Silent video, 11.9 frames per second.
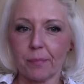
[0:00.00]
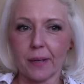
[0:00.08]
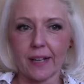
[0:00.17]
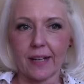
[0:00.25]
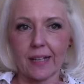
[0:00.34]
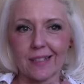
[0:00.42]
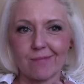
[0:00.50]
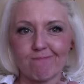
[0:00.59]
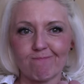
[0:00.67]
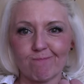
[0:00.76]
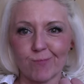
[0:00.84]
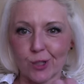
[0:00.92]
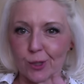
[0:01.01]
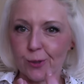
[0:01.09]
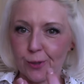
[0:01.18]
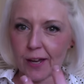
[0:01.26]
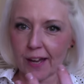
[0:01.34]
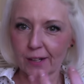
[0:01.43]
but don't
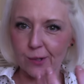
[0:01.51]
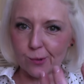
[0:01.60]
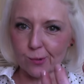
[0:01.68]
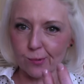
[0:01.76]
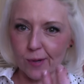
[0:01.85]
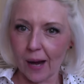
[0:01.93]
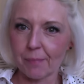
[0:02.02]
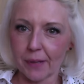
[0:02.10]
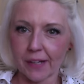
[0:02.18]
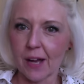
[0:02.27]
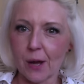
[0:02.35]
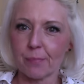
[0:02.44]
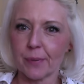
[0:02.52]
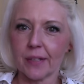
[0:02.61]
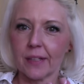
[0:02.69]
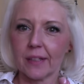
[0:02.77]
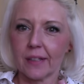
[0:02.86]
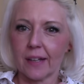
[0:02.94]
know how to wrap it up
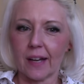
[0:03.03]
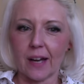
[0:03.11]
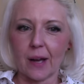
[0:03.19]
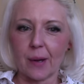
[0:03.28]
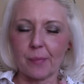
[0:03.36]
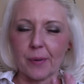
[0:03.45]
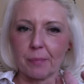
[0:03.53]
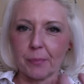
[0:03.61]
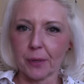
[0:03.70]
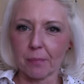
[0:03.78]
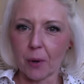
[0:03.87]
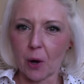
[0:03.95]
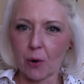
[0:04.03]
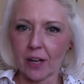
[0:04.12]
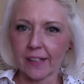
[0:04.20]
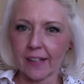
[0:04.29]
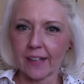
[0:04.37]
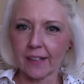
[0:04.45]
and put a bow
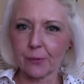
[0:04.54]
on it.